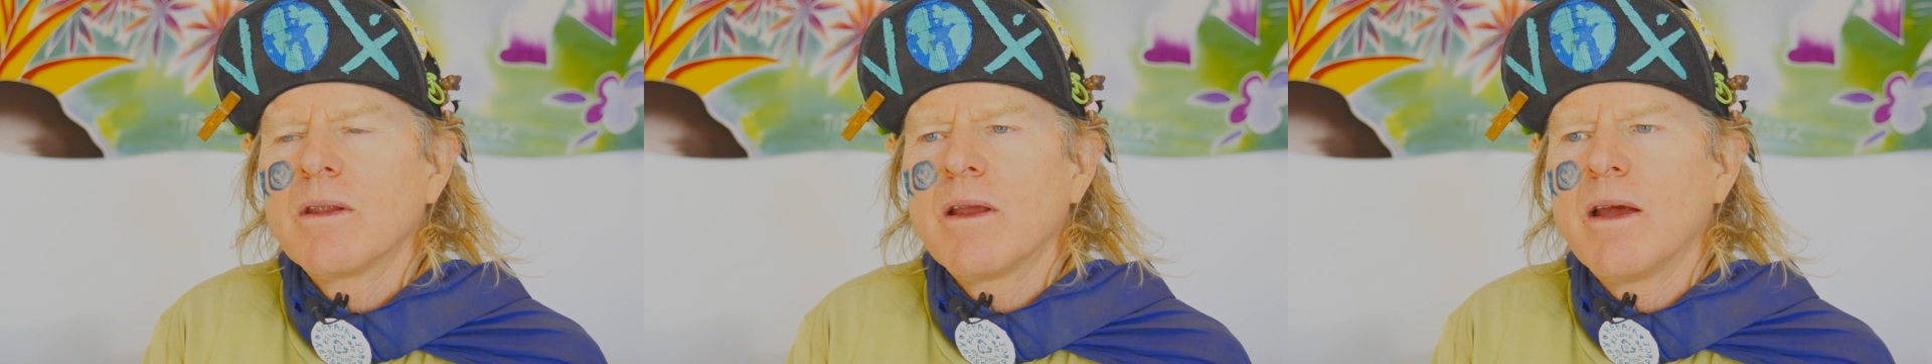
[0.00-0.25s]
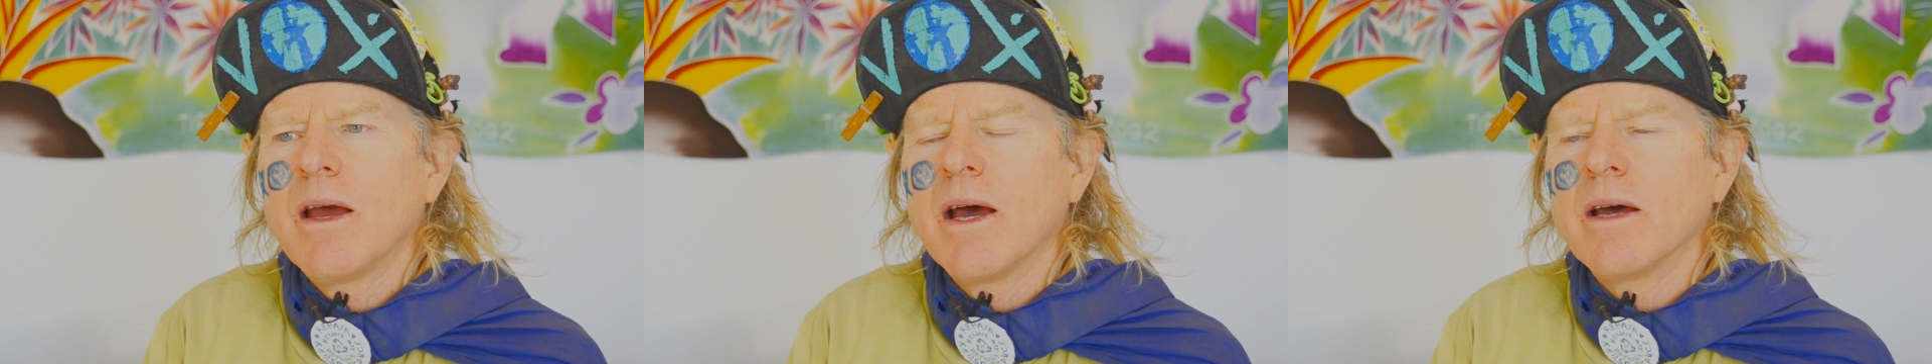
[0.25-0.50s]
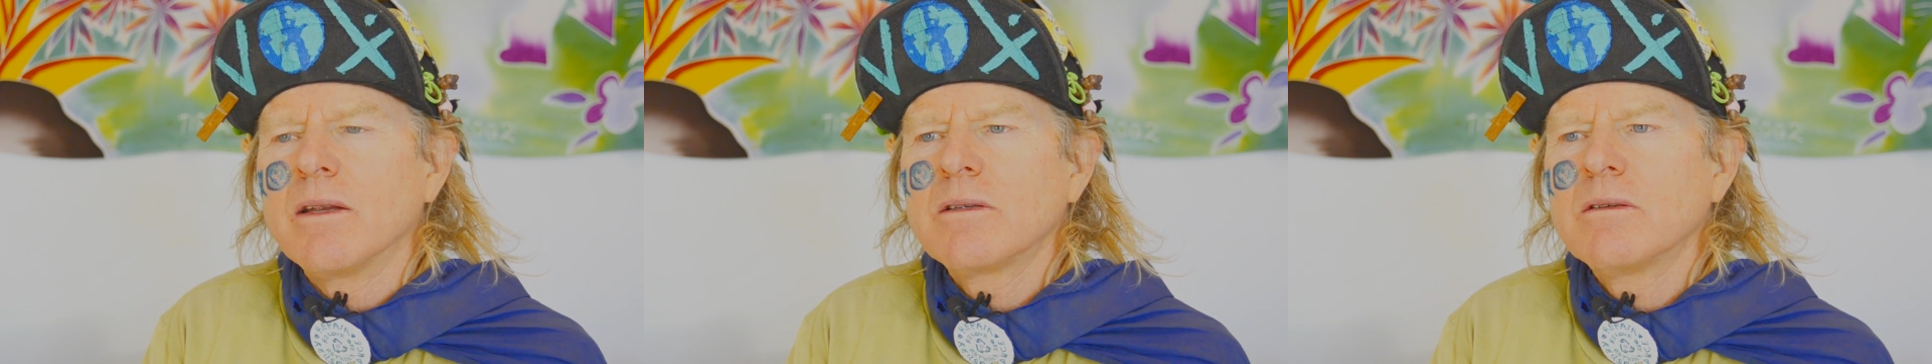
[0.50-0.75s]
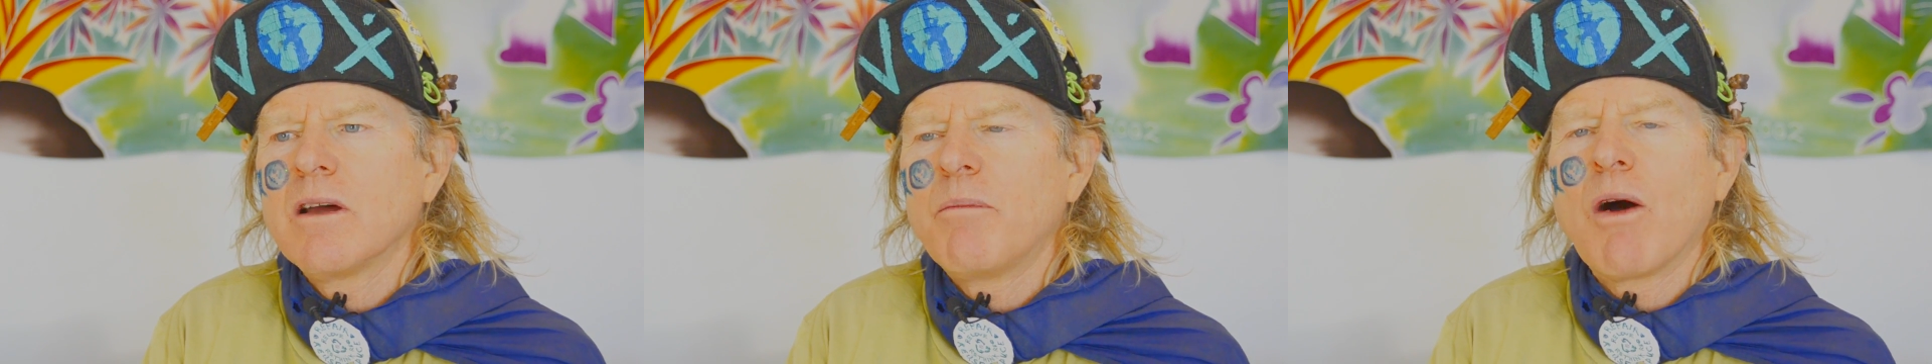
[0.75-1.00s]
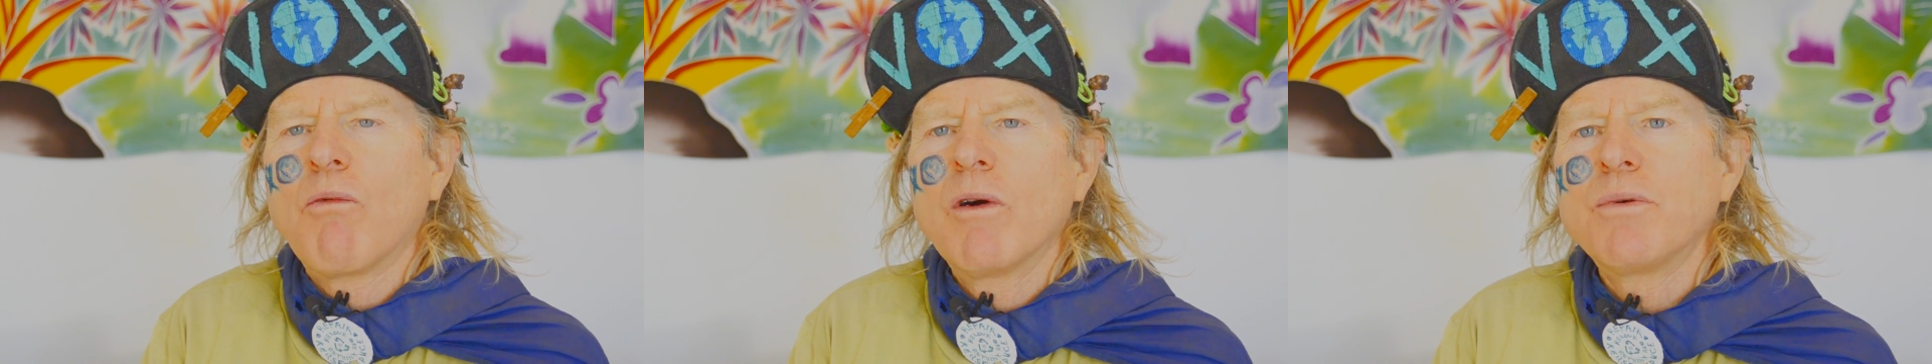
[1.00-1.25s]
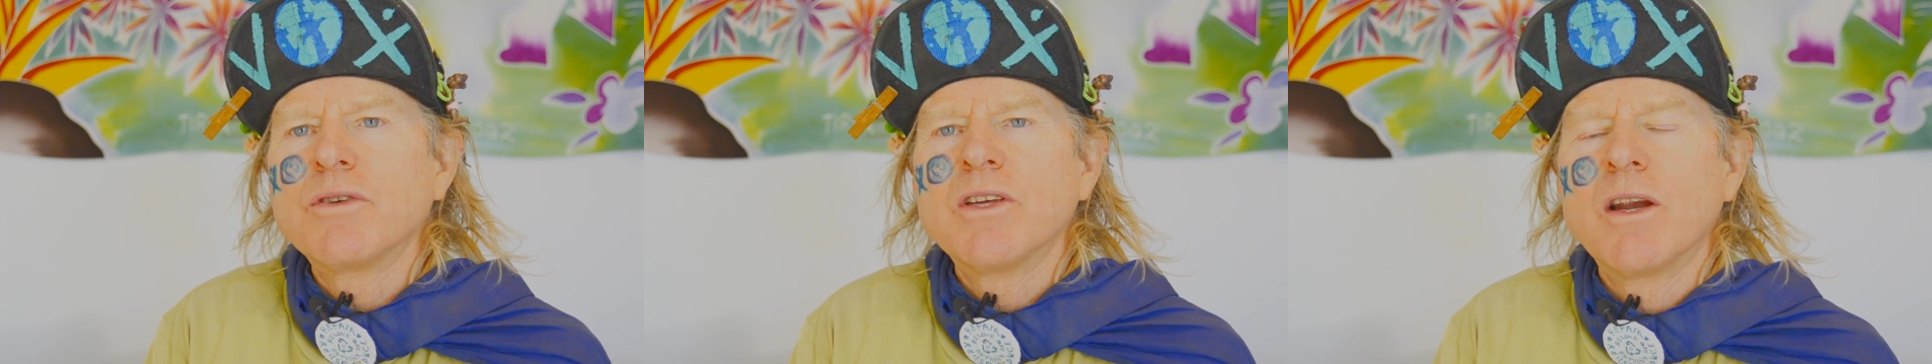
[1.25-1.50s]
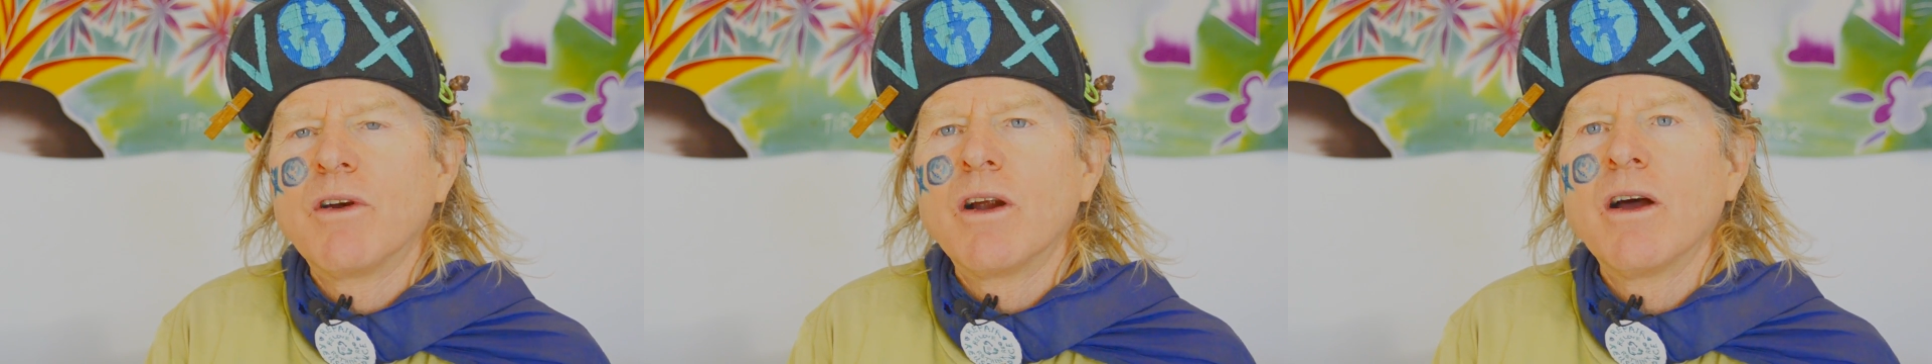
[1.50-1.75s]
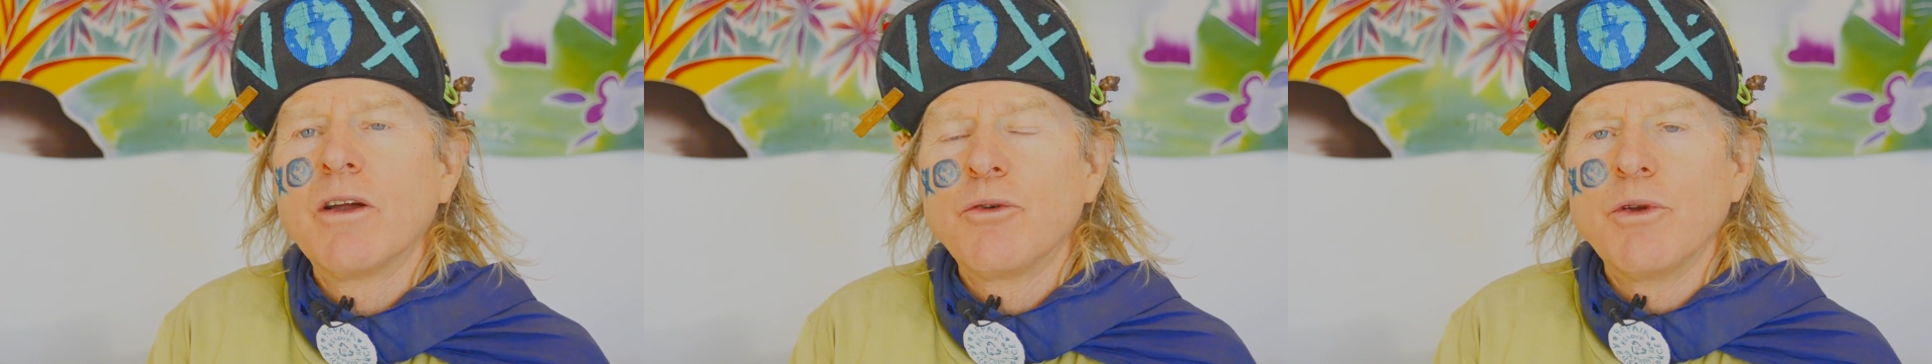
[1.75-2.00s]
at about 1% of our
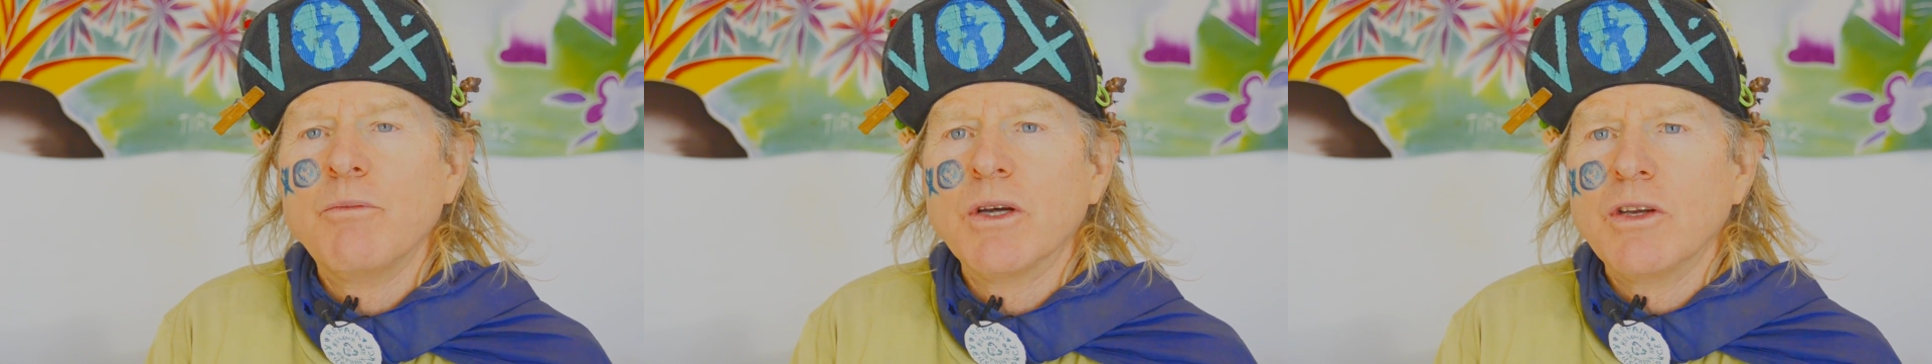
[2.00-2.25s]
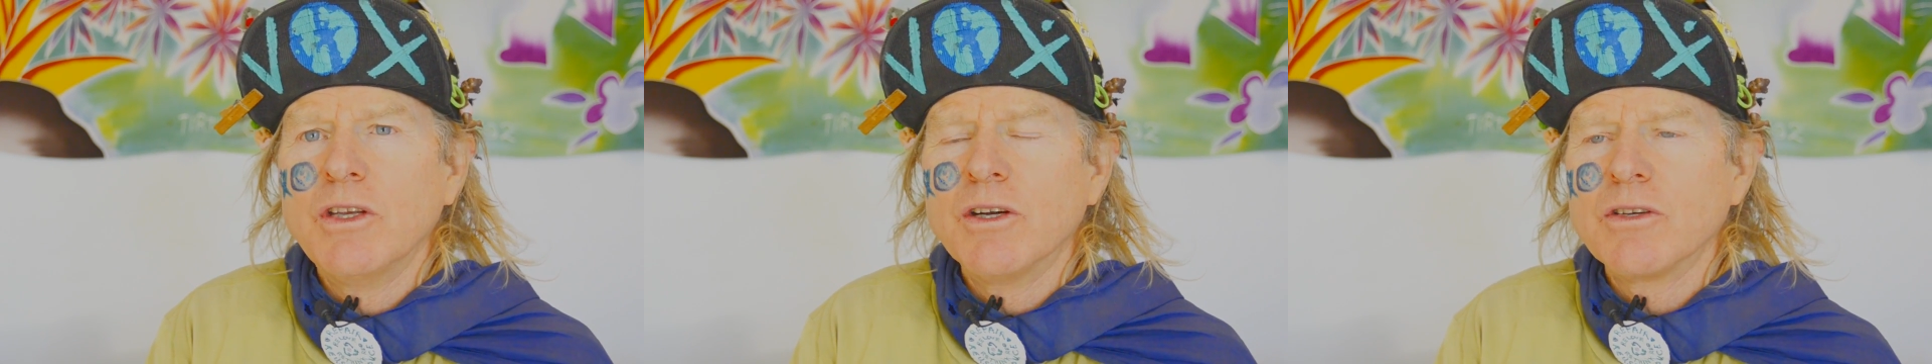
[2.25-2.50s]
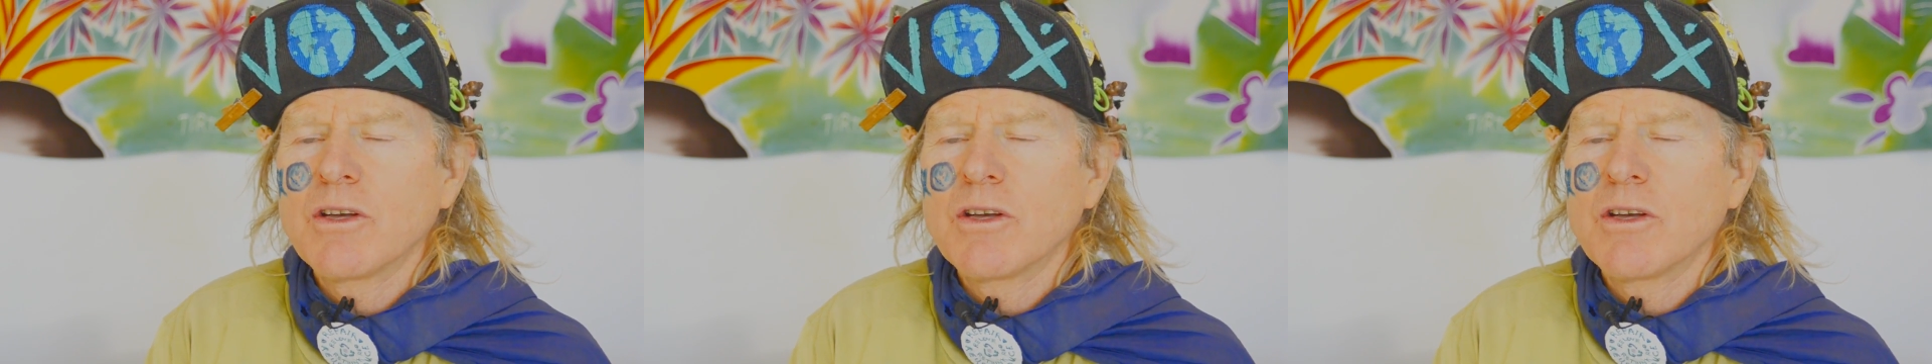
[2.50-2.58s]
100 million years.